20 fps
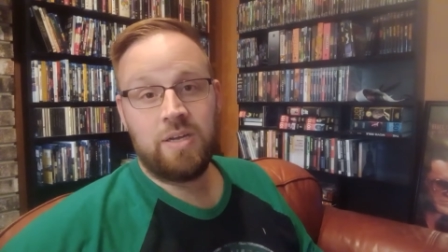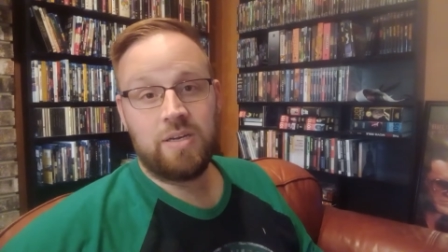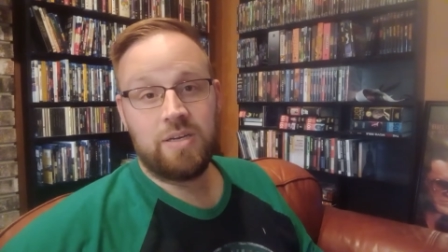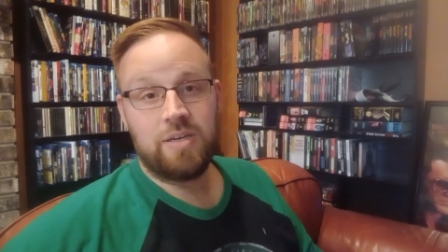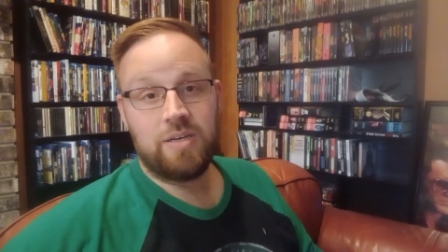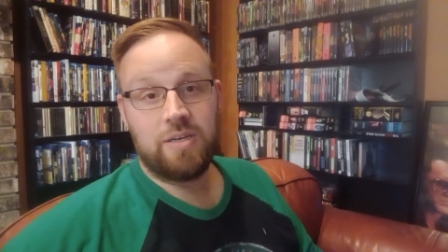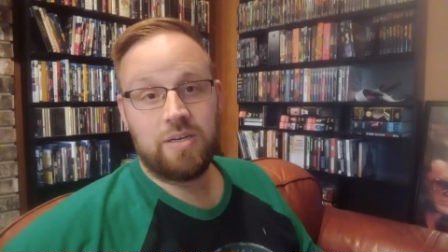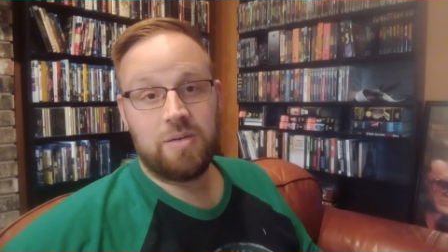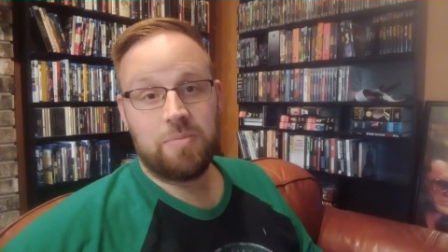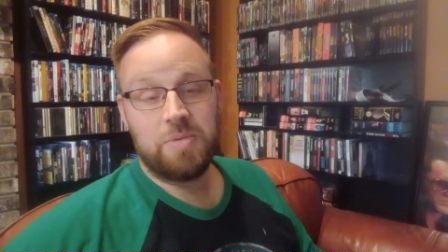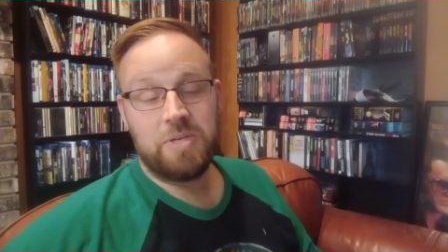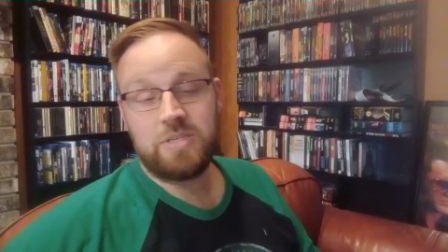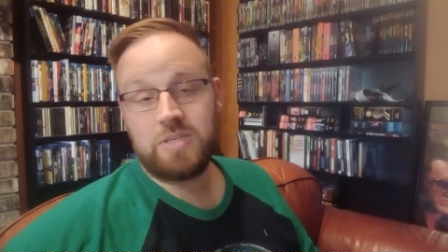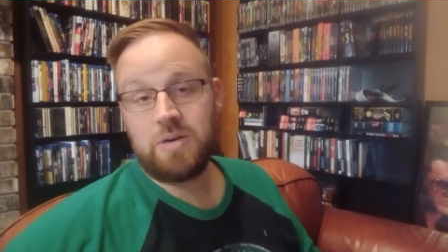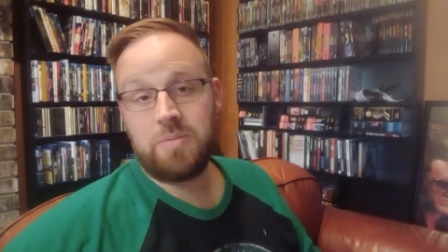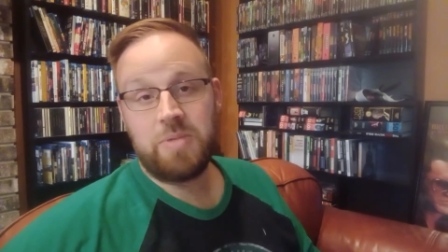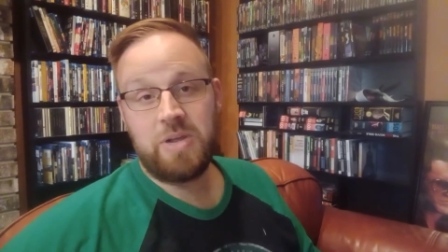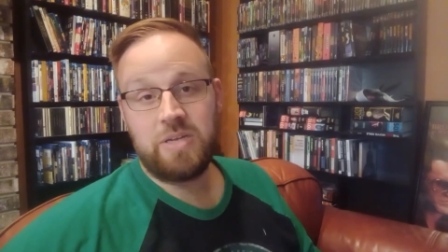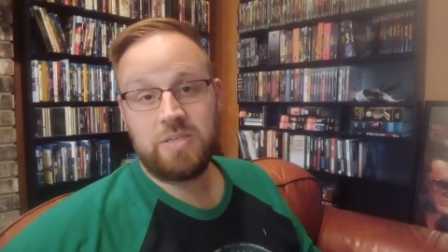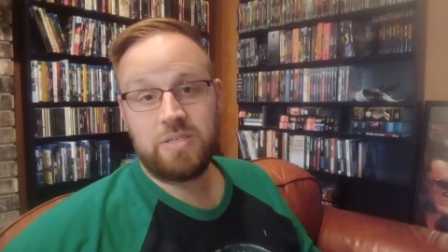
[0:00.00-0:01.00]
Um, it's an
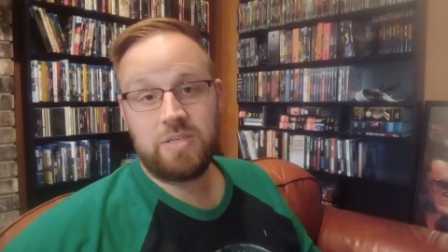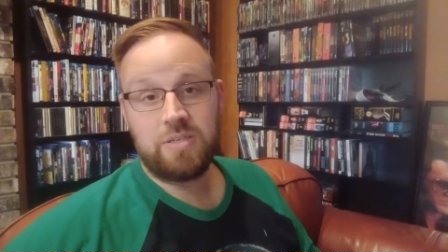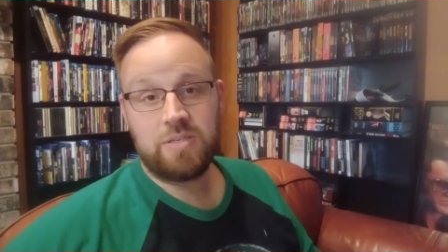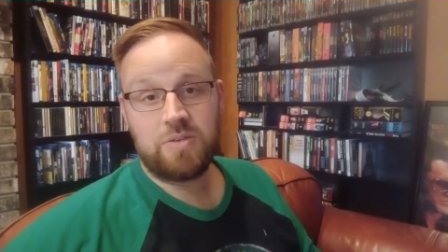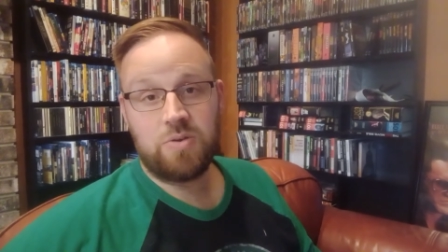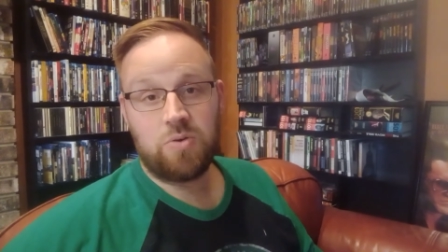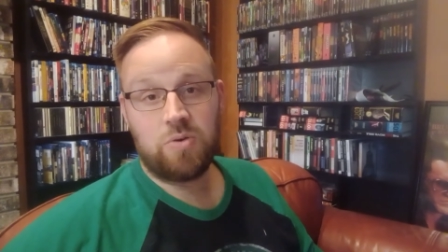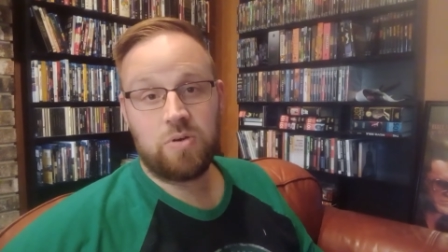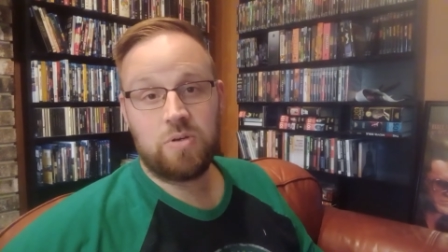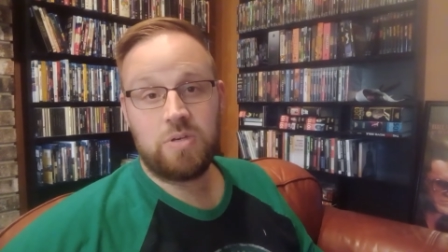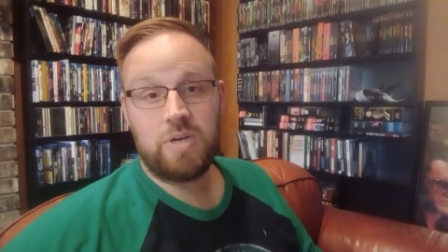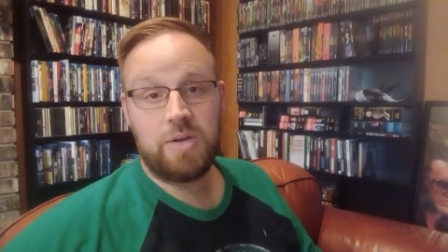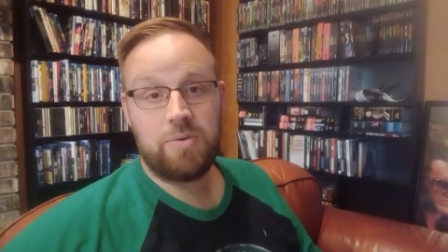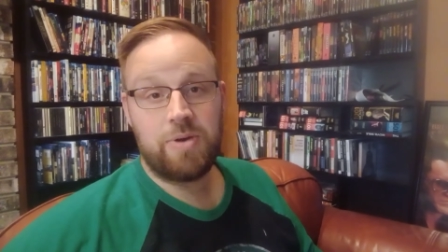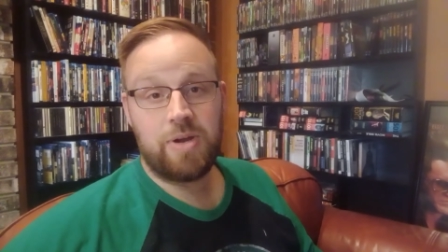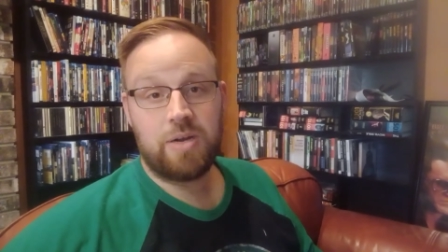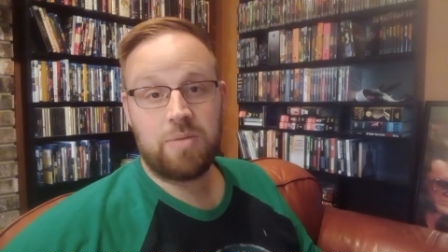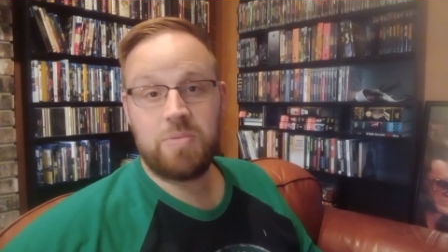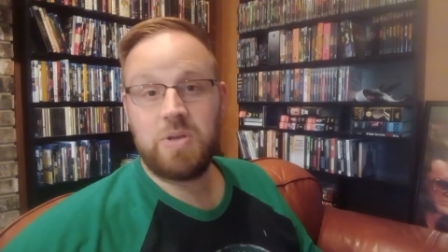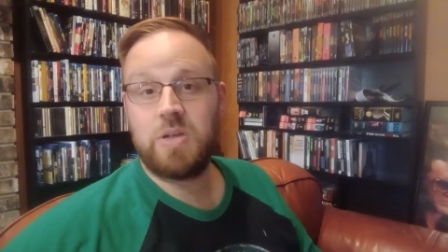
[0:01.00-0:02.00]
amazing score. I
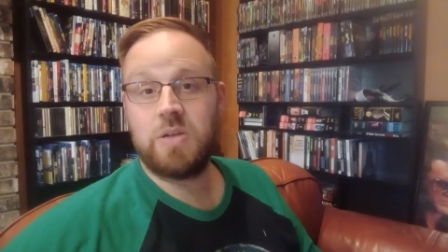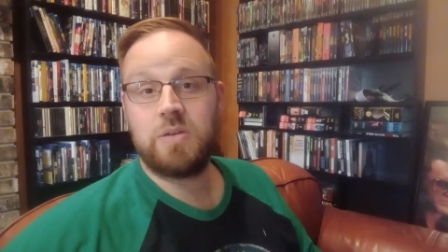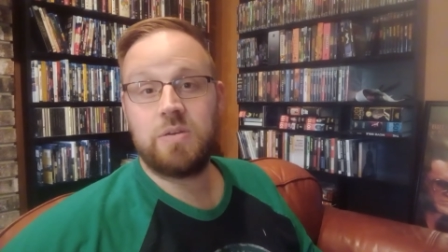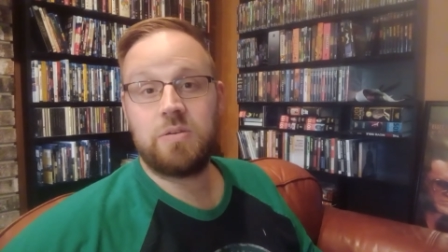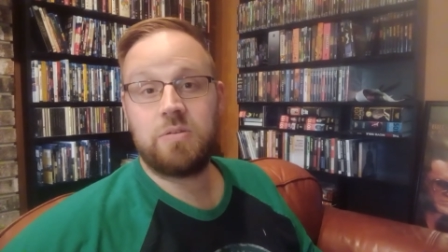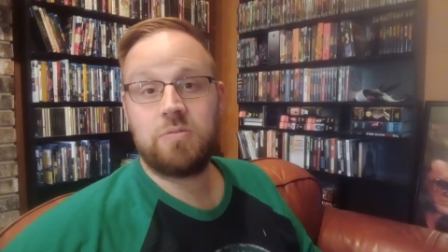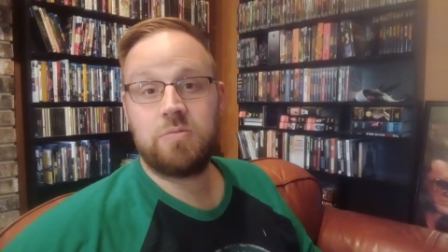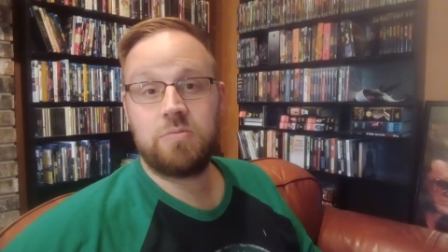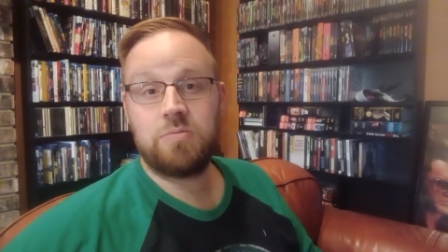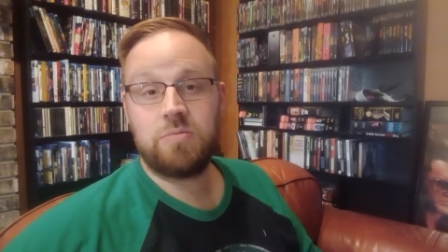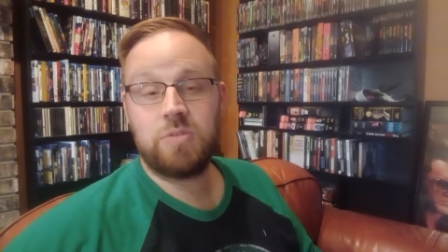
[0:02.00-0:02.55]
recommend